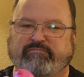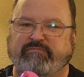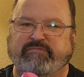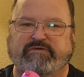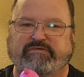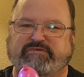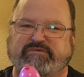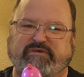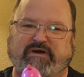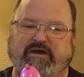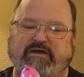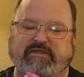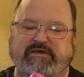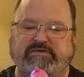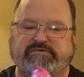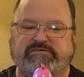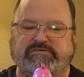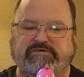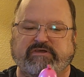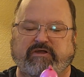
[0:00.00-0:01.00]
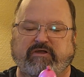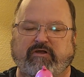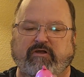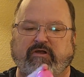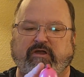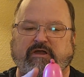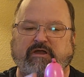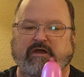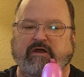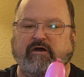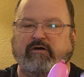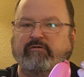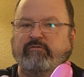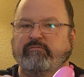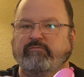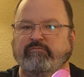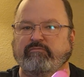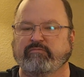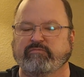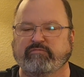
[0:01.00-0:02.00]
It's not necessary to
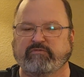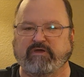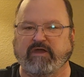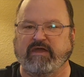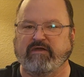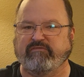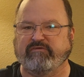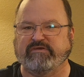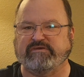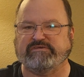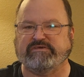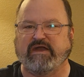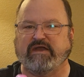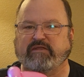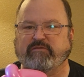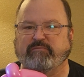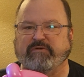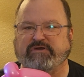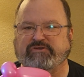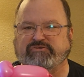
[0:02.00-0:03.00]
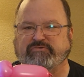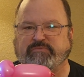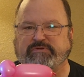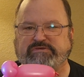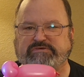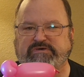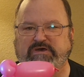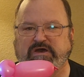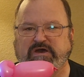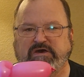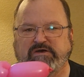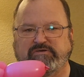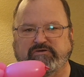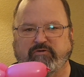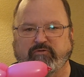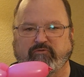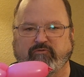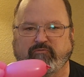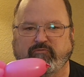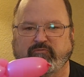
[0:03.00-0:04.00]
have the exact measurements.
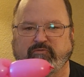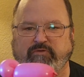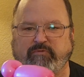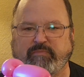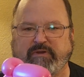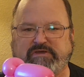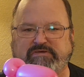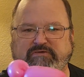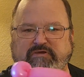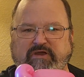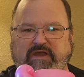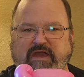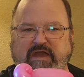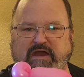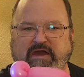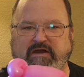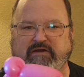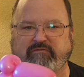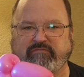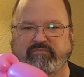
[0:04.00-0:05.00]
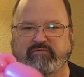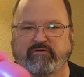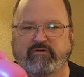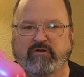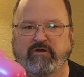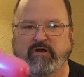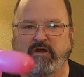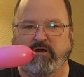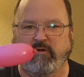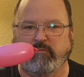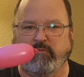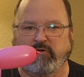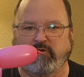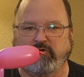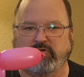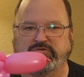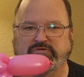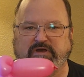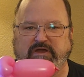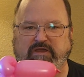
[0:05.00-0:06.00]
So you basically have what
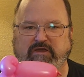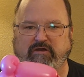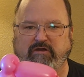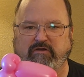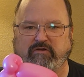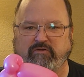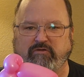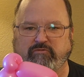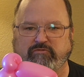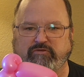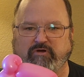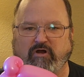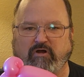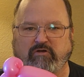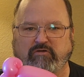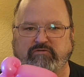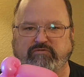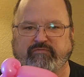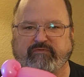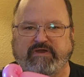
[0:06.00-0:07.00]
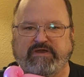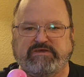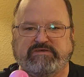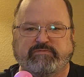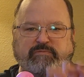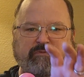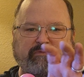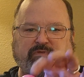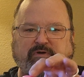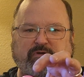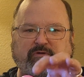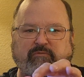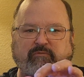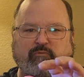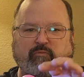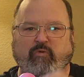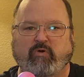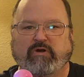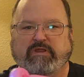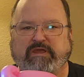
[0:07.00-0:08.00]
looks like a little dog's face with
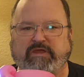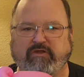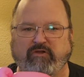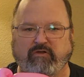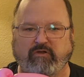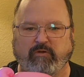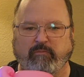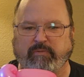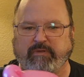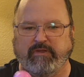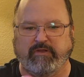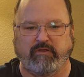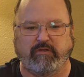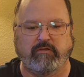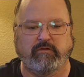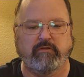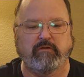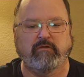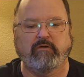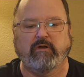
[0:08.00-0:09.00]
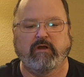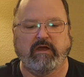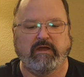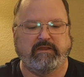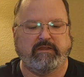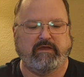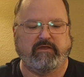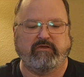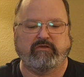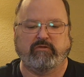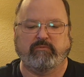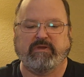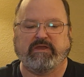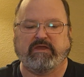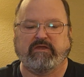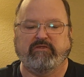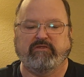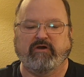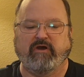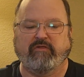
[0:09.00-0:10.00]
one ear up here. Now you're going to make
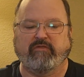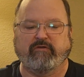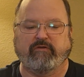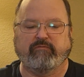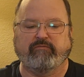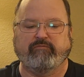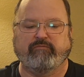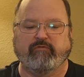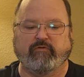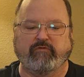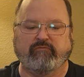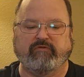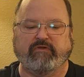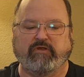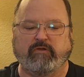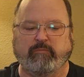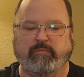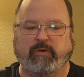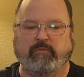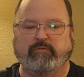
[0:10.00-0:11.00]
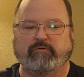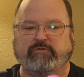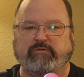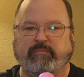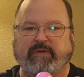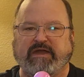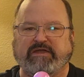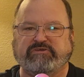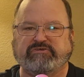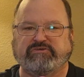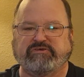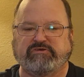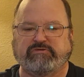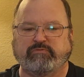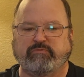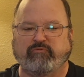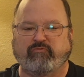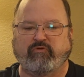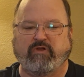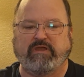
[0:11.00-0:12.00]
another 4-finger bubble to match this
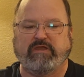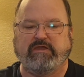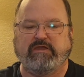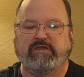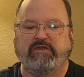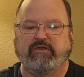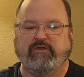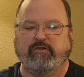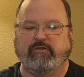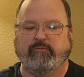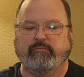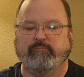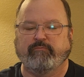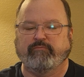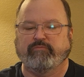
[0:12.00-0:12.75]
one right here.